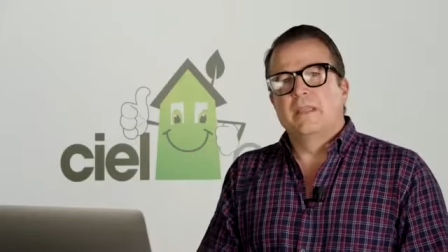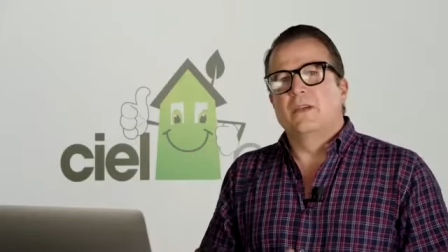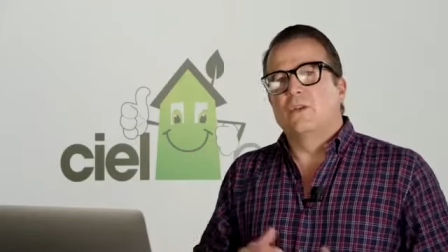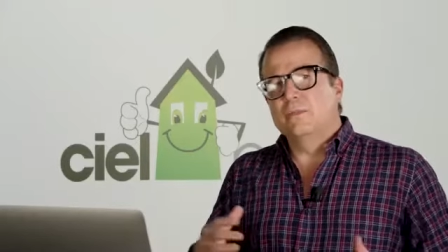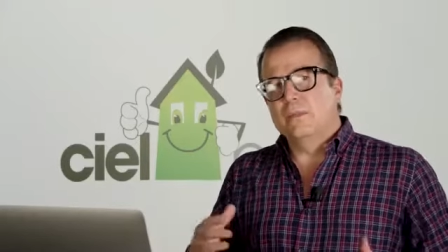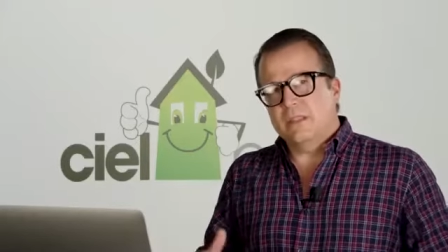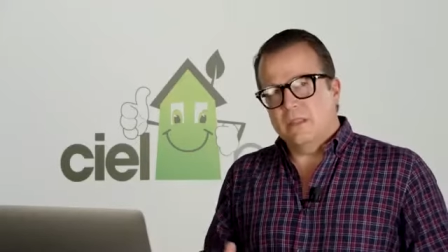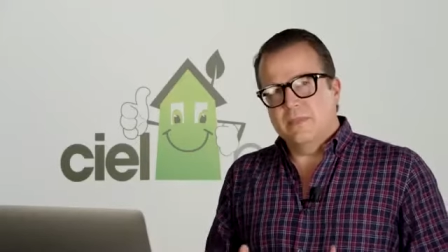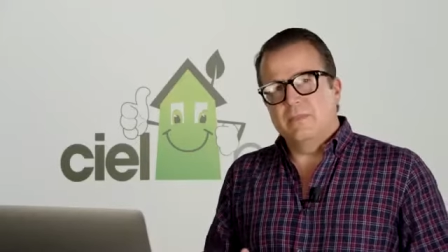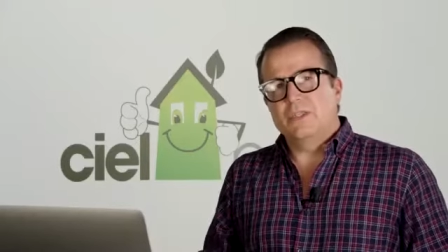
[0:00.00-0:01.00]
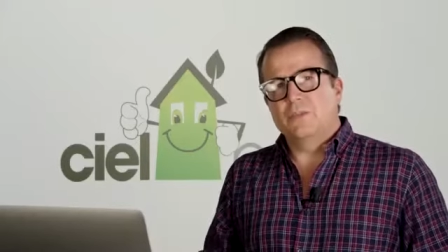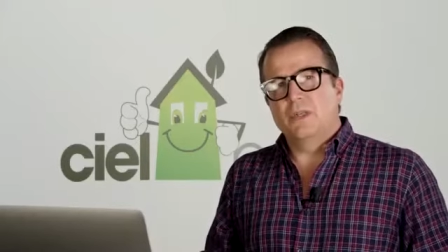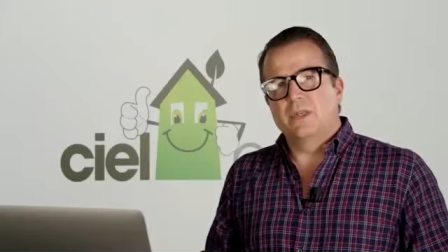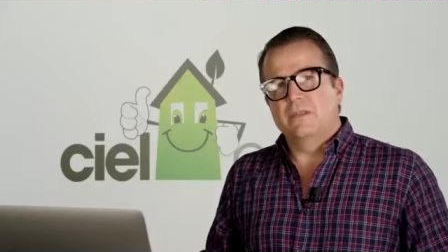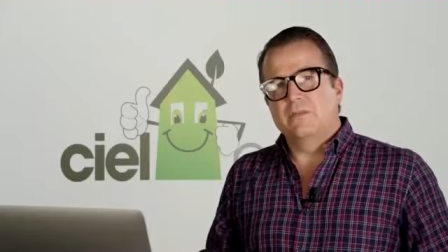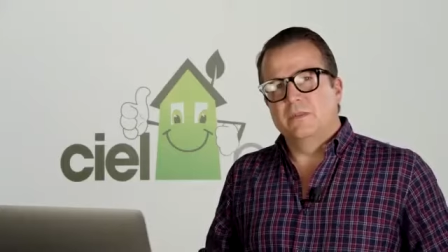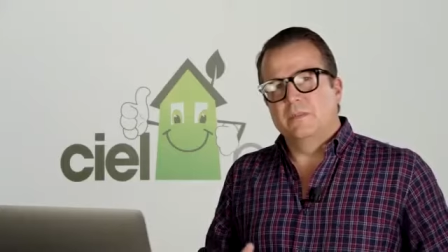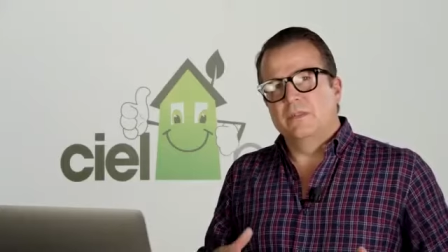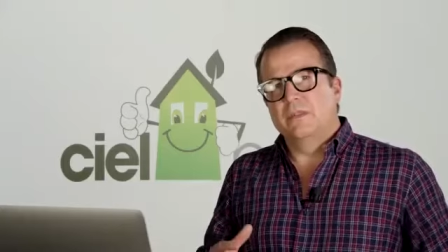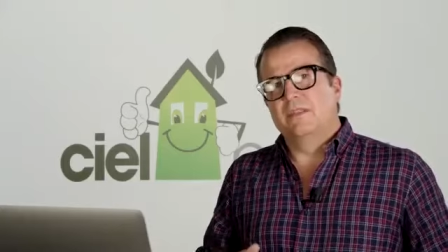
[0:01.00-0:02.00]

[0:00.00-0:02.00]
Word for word: The home is going to be much more comfortable.